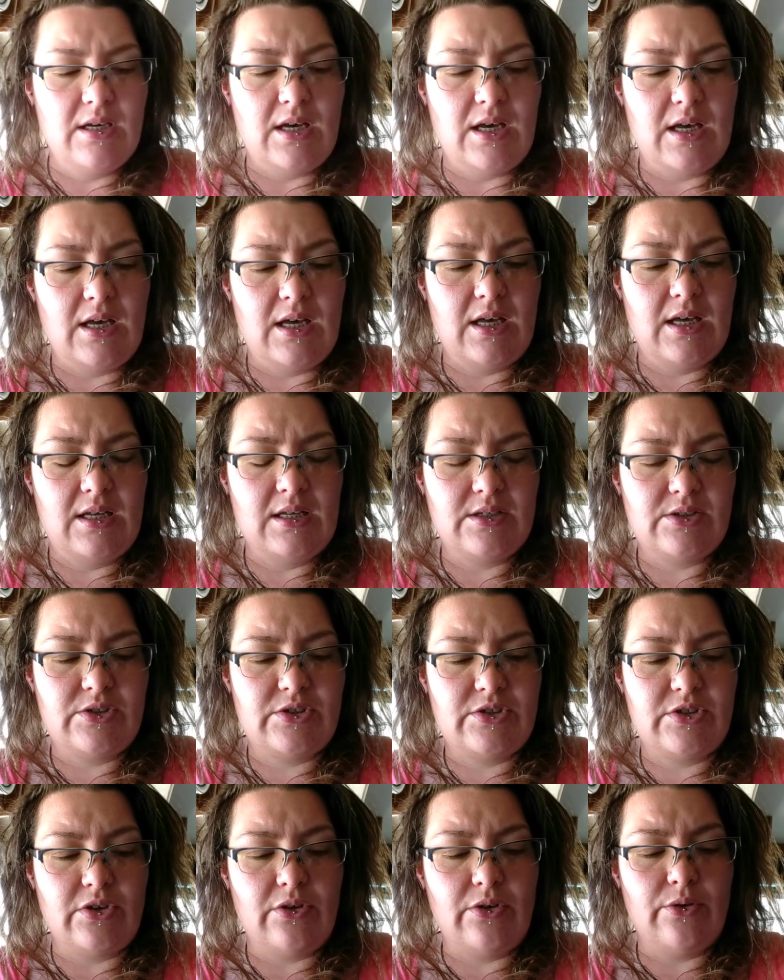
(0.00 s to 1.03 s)
Uh,
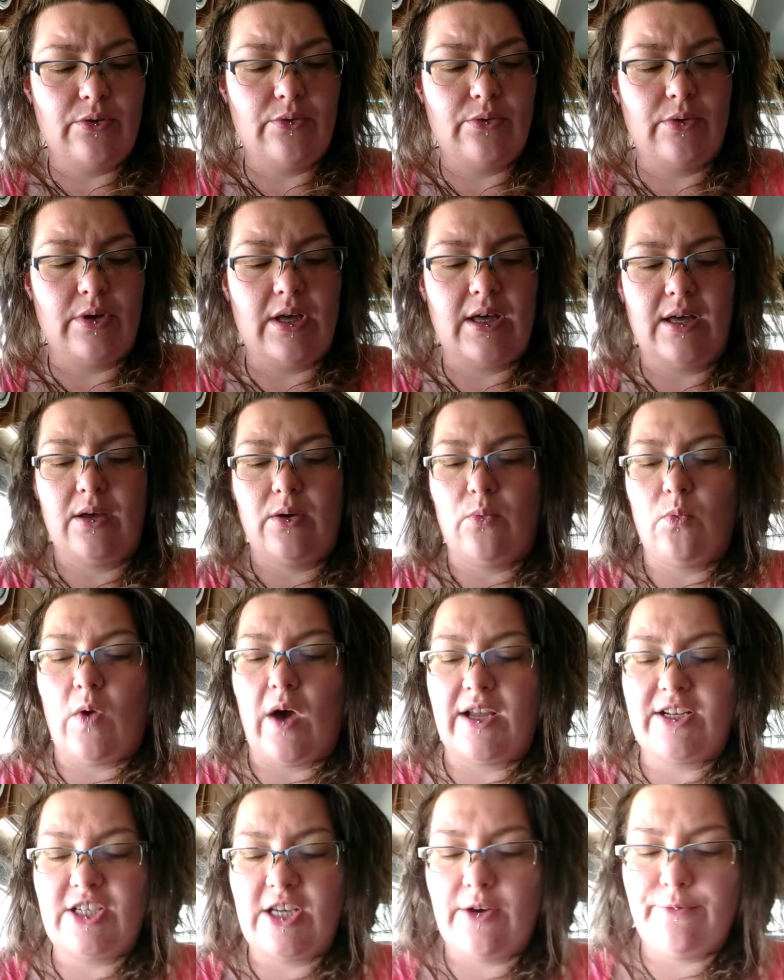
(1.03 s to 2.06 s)
so,
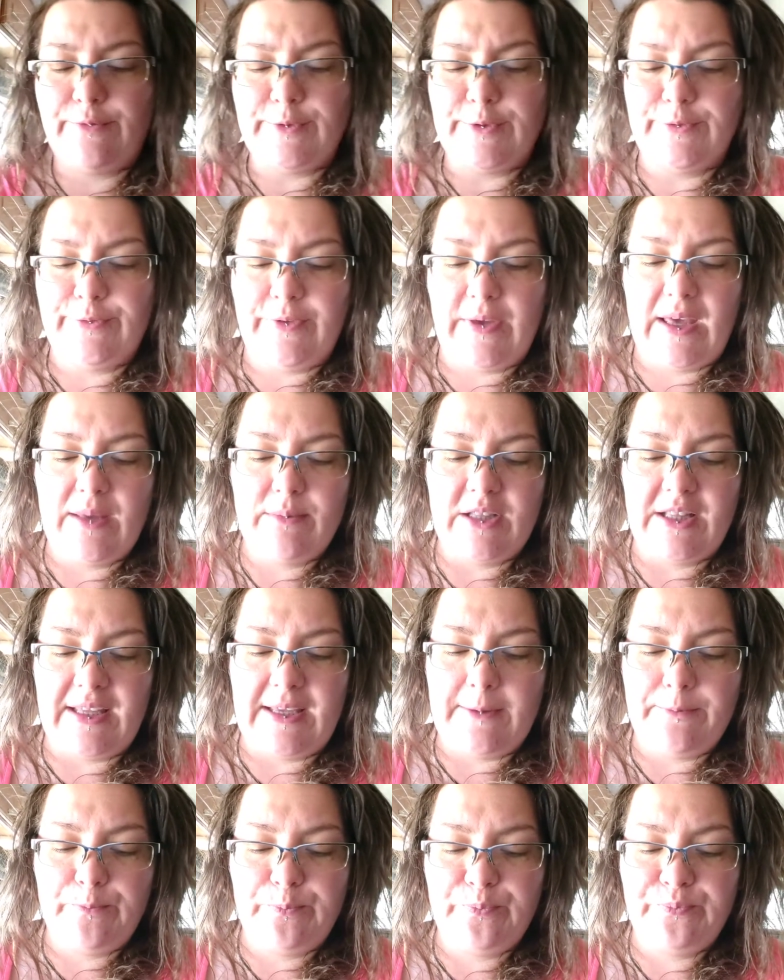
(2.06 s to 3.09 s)
watch out for
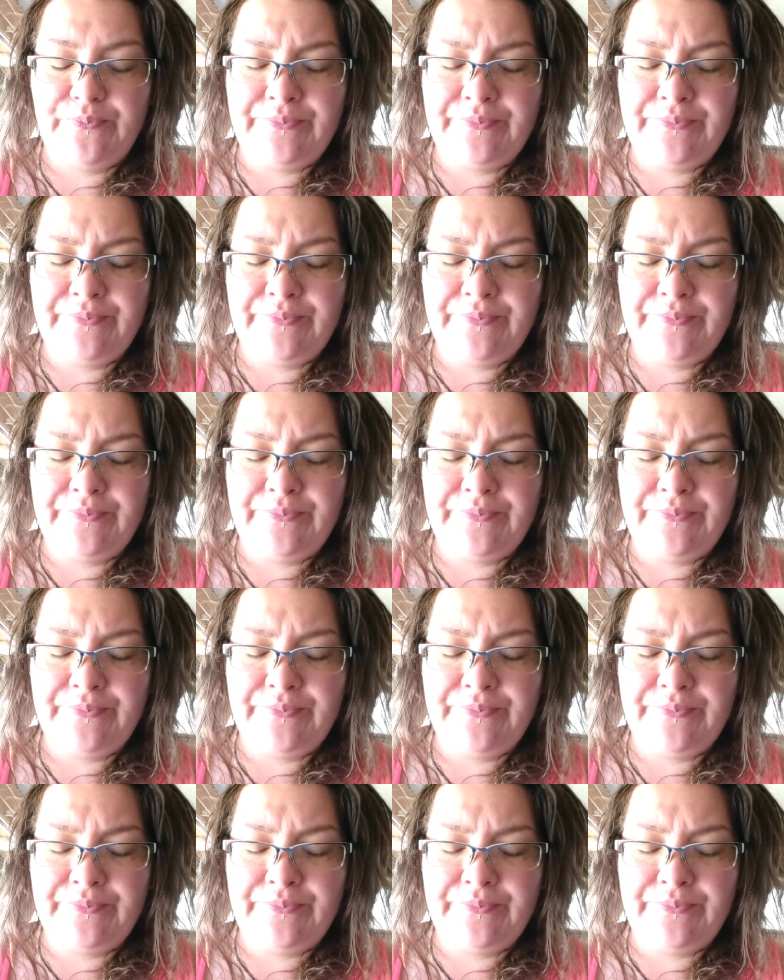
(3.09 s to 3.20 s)
family.